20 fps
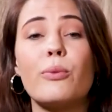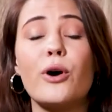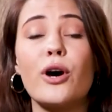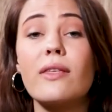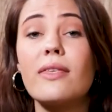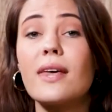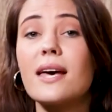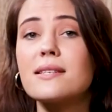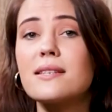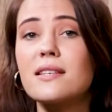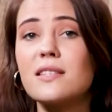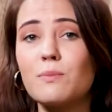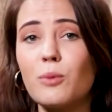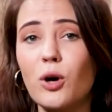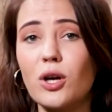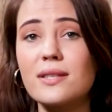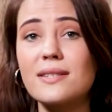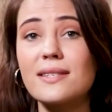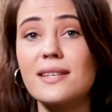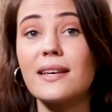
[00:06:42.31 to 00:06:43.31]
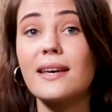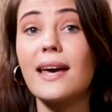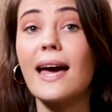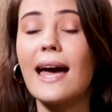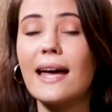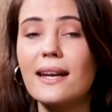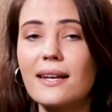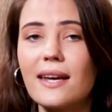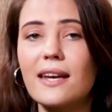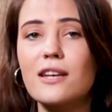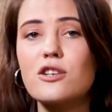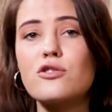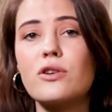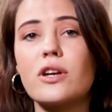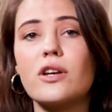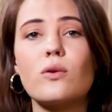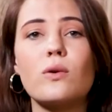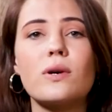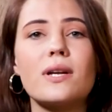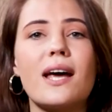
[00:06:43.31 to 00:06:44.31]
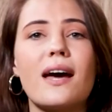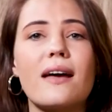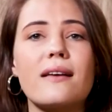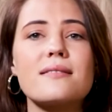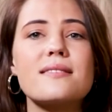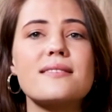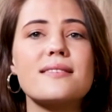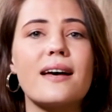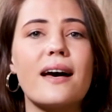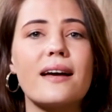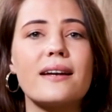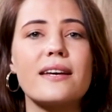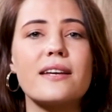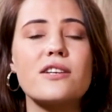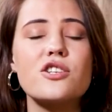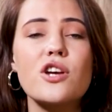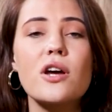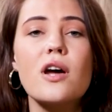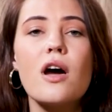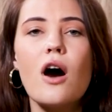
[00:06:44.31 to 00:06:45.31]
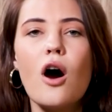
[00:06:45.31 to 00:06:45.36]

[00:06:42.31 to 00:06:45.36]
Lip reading: both as a sponsor and entering your client's silage.